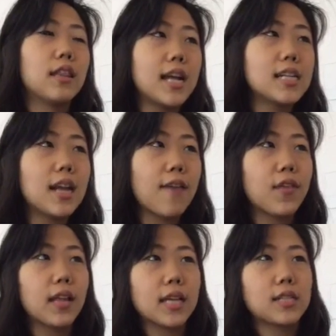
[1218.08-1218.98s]
in London, I
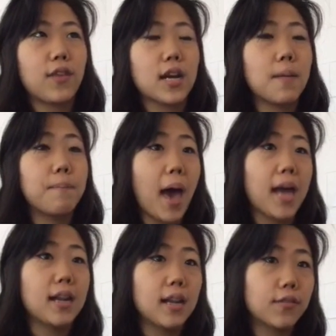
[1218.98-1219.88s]
feel like it's a very
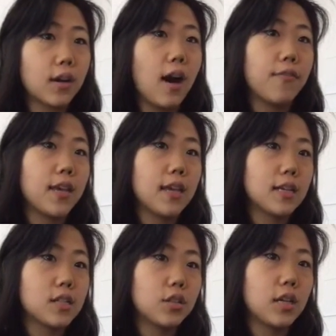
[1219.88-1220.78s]
competitive coffee
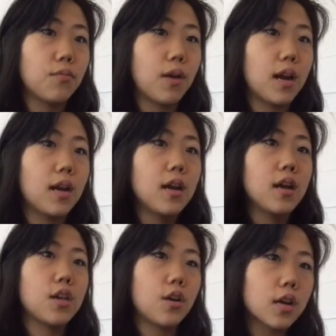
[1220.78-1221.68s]
industry
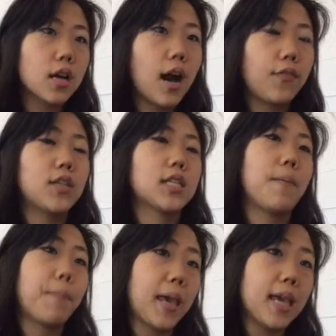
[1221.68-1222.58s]
where you're in coffee to
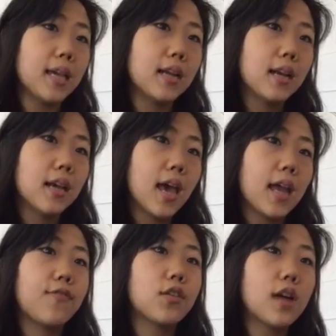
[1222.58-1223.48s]
compete,
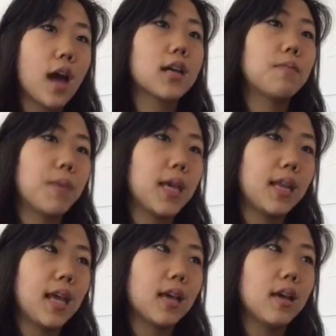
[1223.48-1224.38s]
and if you're not
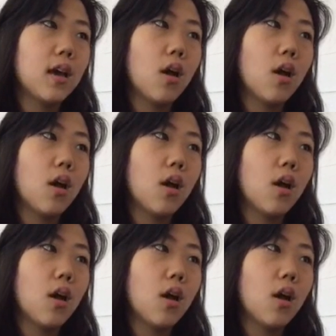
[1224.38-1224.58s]
competing,